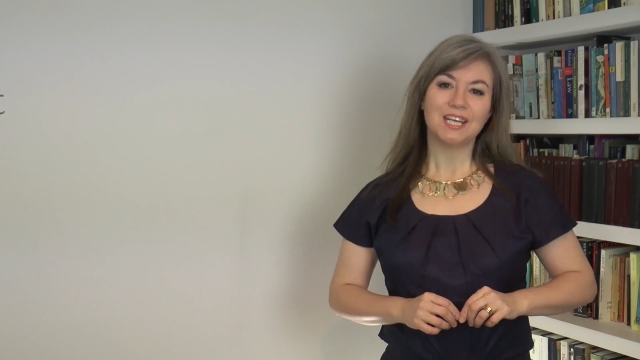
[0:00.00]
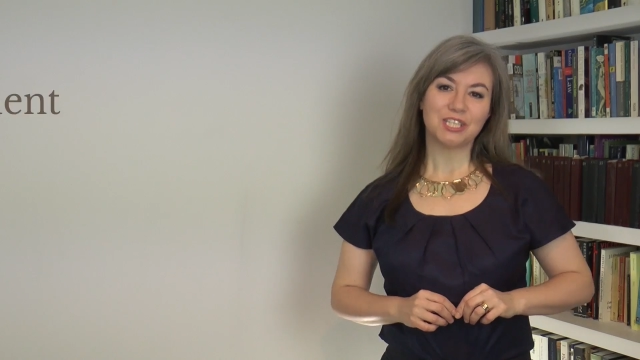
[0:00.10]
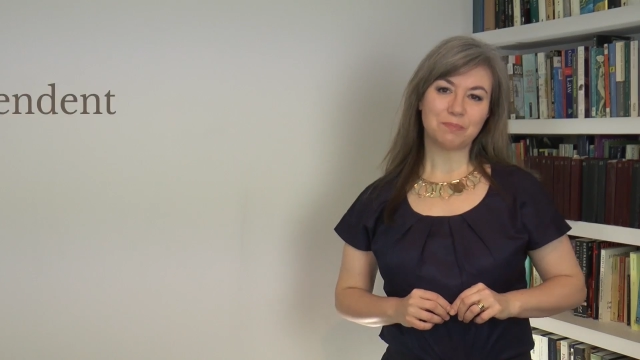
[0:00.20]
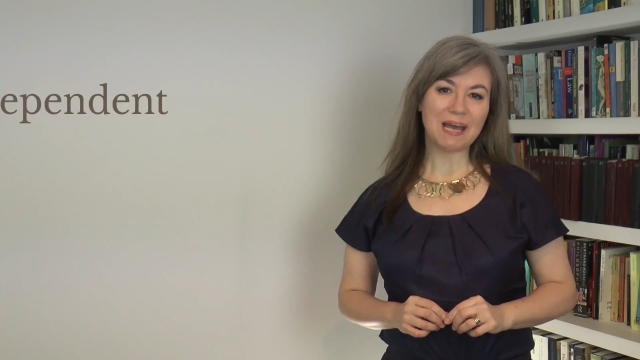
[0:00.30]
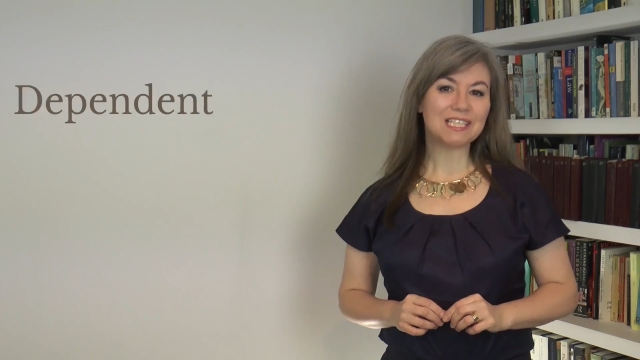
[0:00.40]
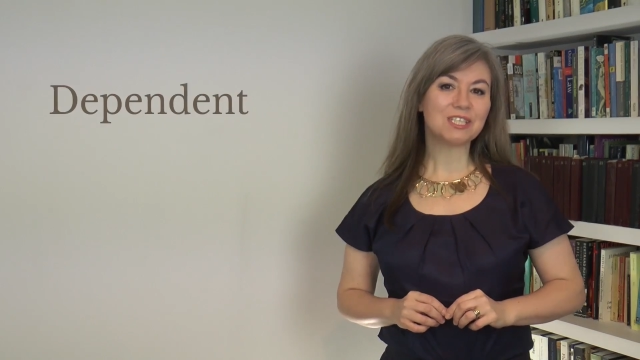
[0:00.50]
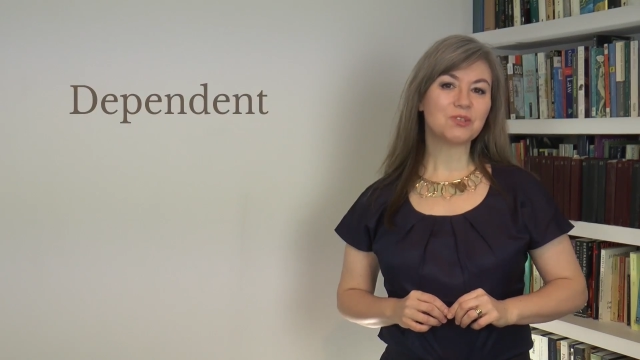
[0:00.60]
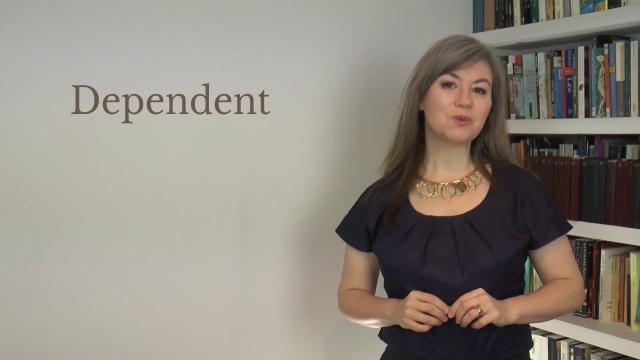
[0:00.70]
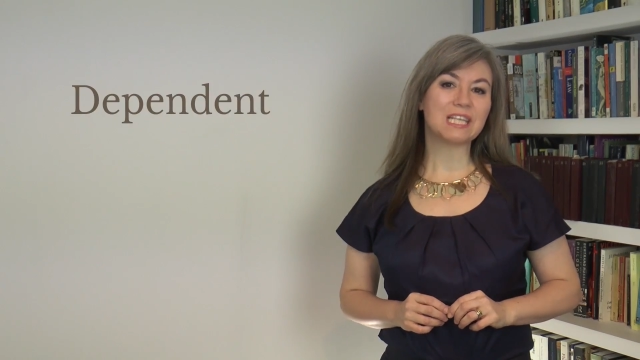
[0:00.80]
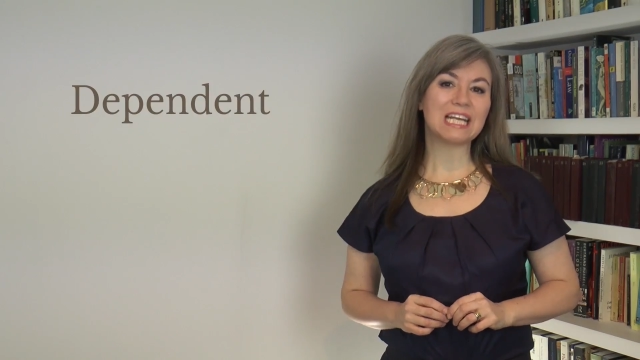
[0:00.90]

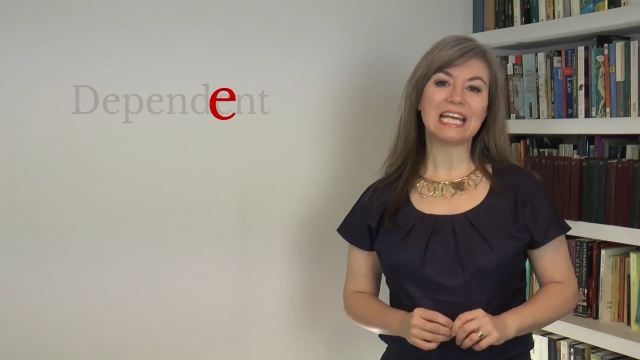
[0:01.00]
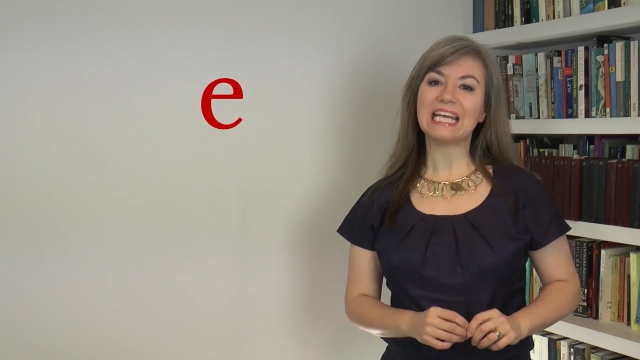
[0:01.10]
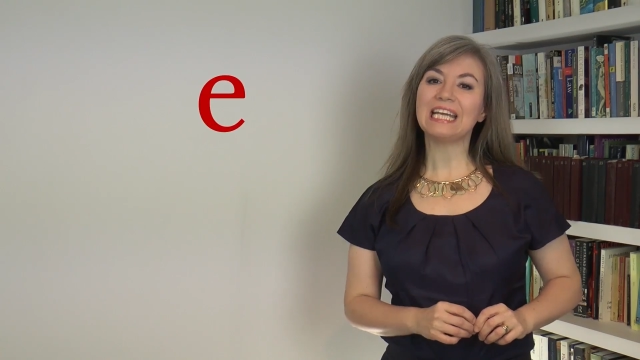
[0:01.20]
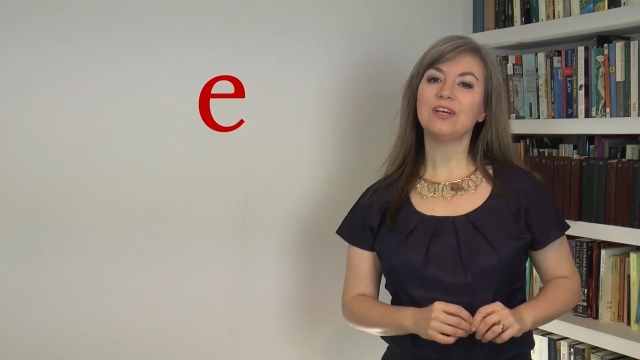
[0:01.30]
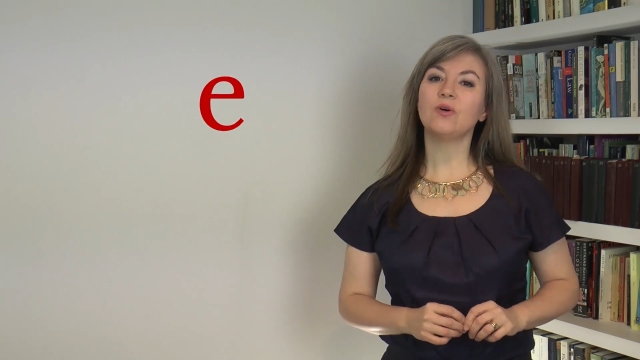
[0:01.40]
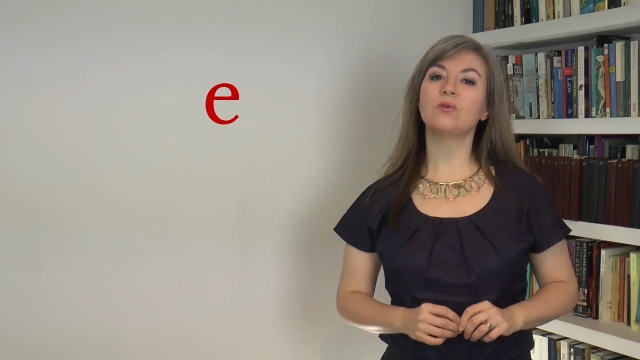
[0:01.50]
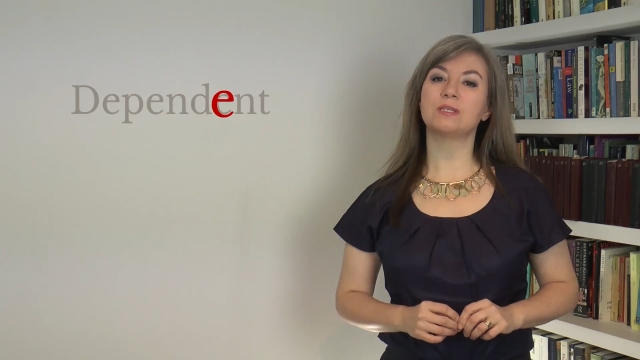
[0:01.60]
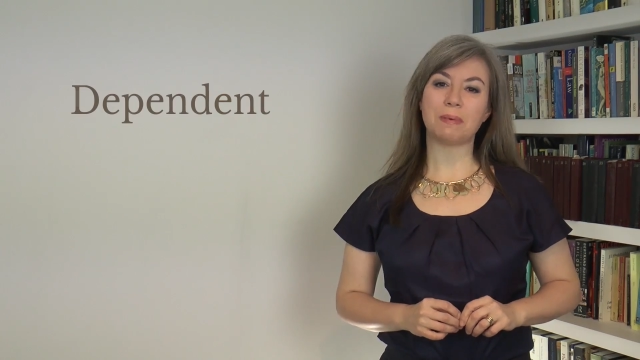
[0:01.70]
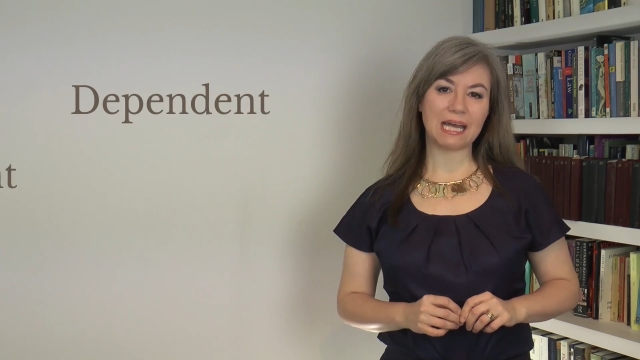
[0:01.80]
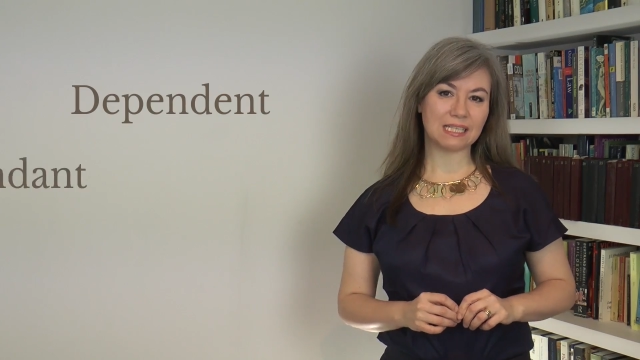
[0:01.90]
Dependent with an E or
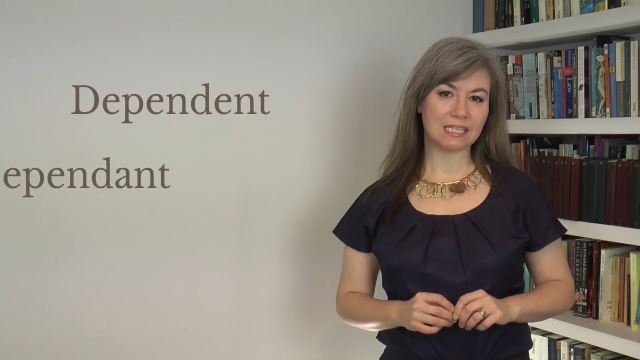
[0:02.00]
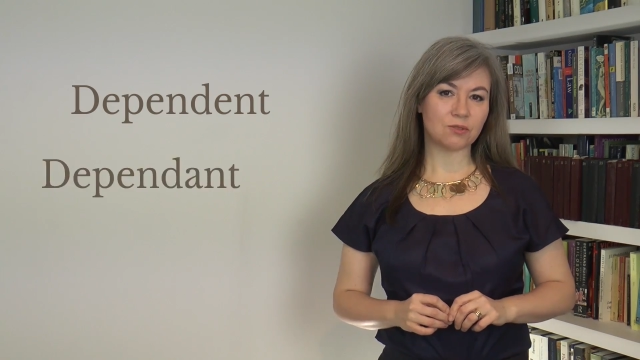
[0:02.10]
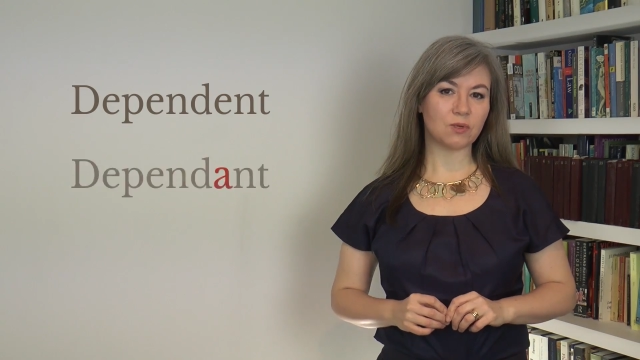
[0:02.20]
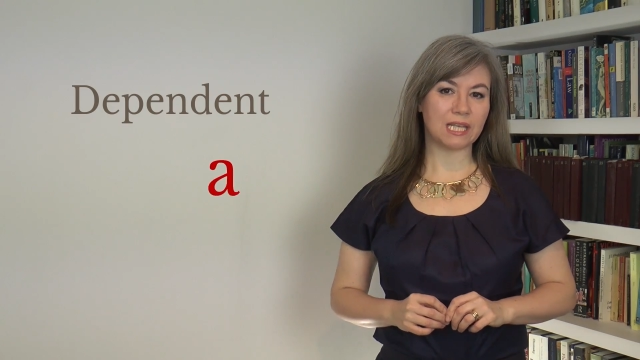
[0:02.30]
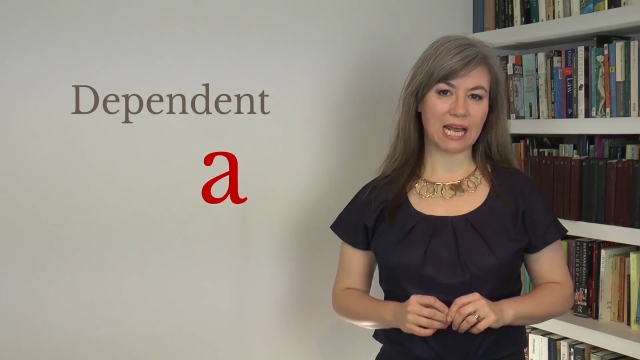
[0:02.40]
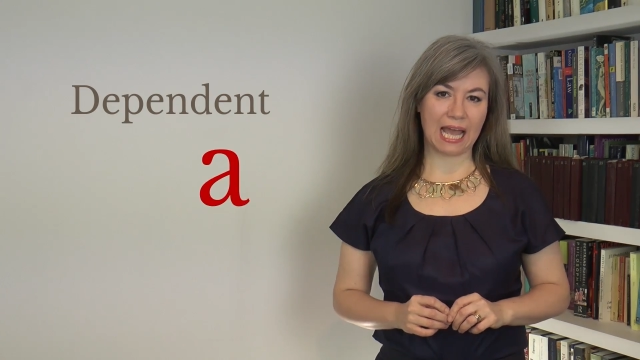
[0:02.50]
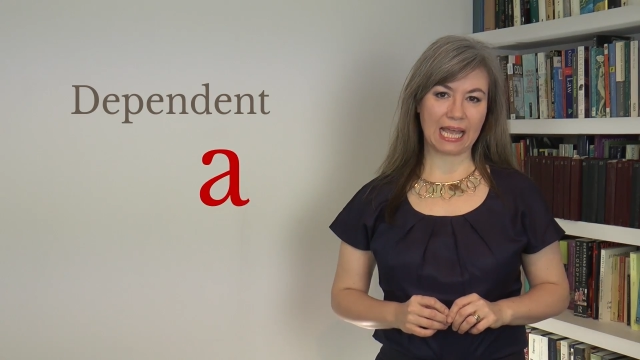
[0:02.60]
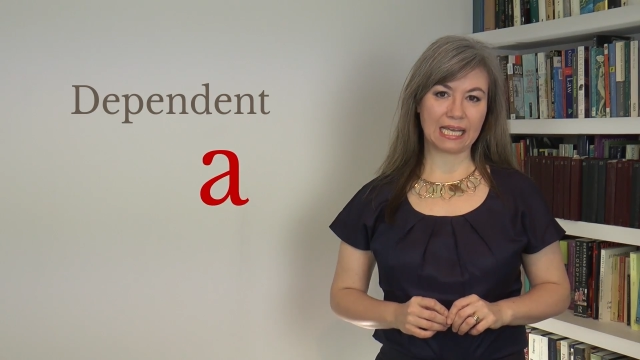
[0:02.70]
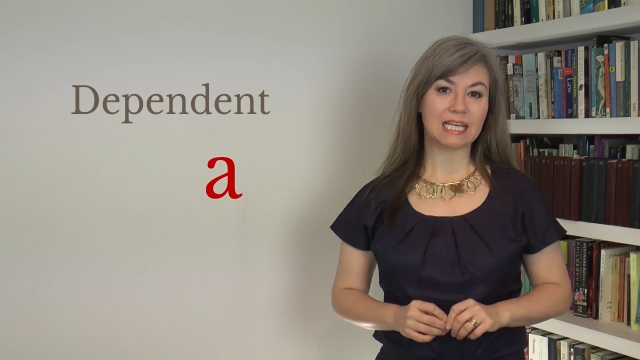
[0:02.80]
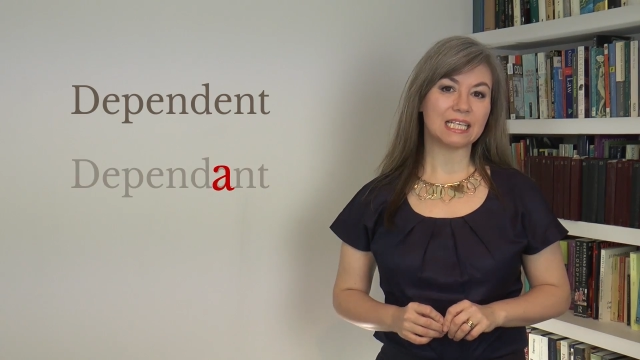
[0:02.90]
dependent with an
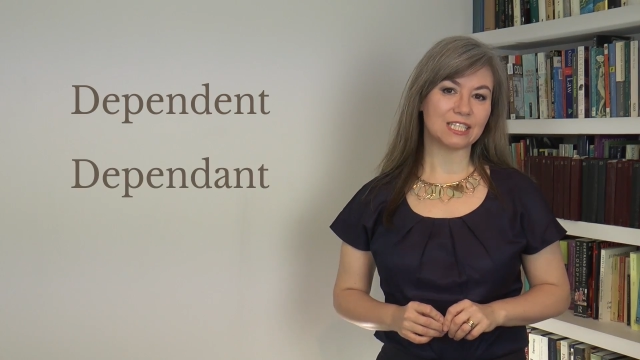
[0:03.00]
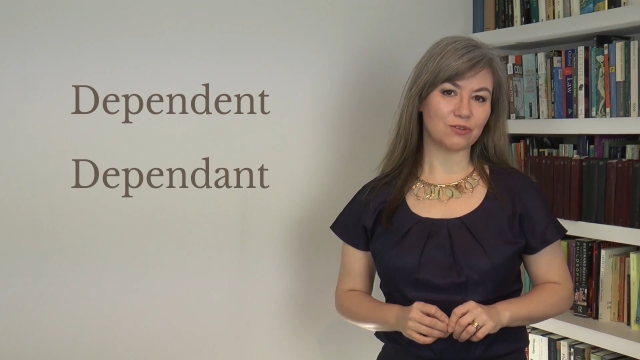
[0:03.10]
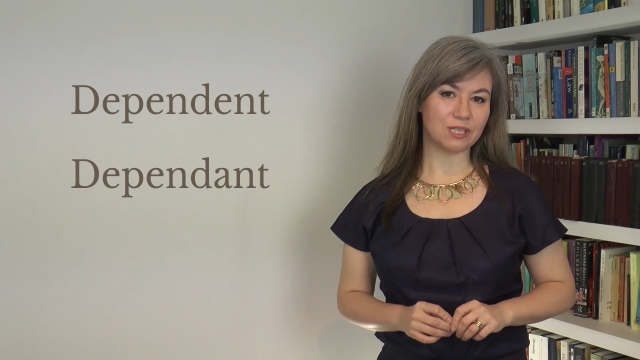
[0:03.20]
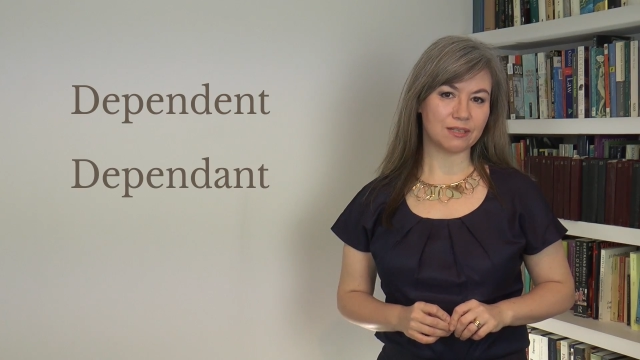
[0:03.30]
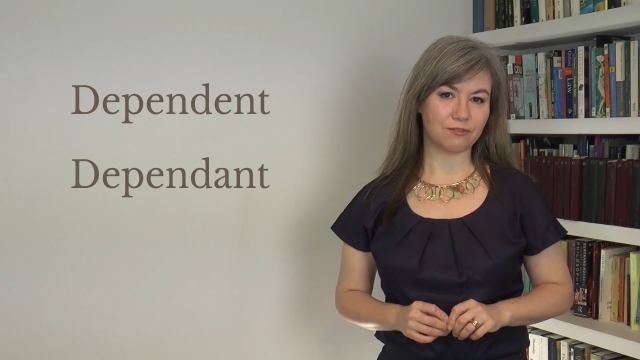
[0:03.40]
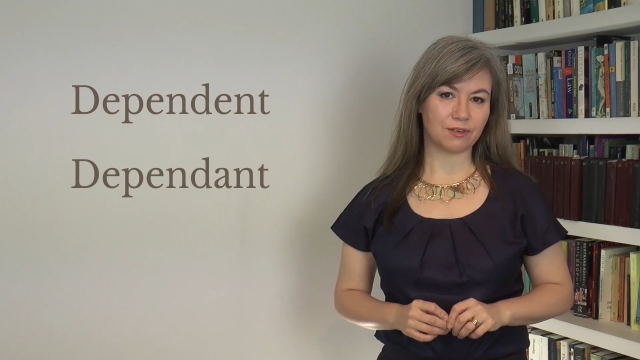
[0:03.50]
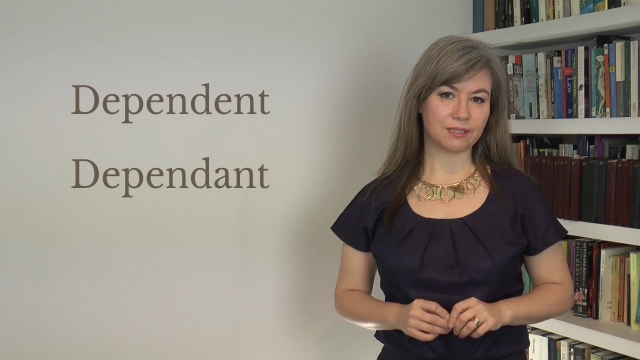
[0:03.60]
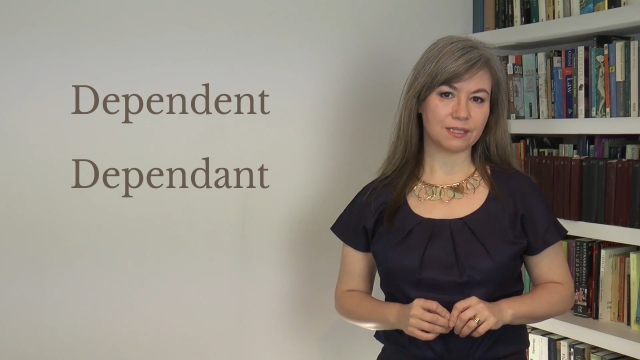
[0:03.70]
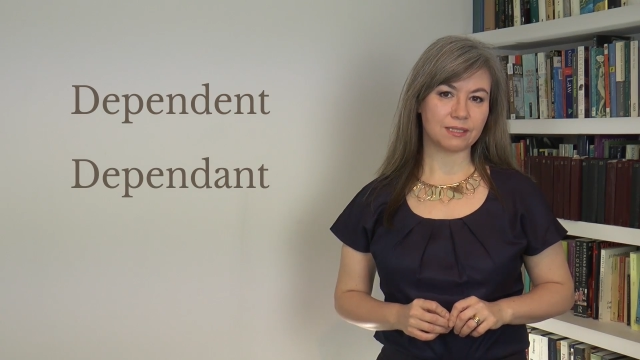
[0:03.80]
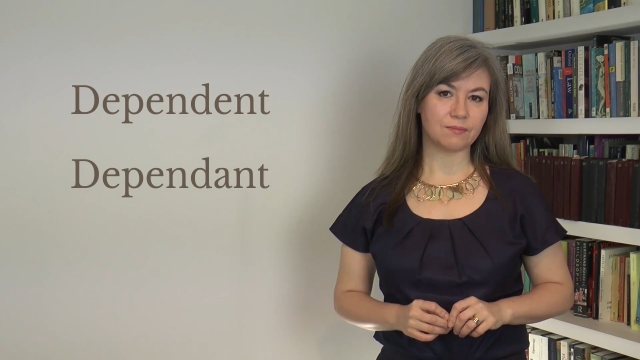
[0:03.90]
A? Is there a
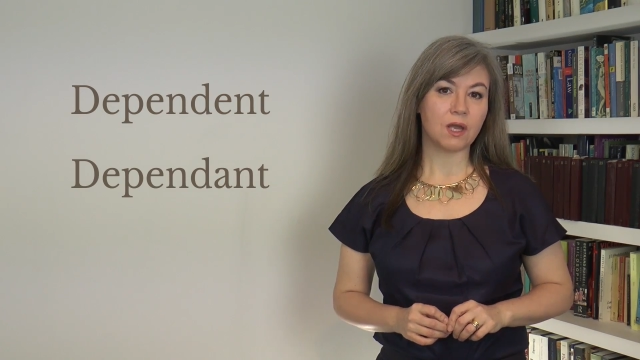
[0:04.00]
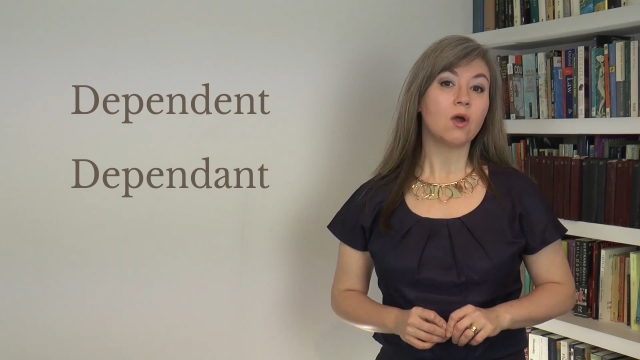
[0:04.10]
difference?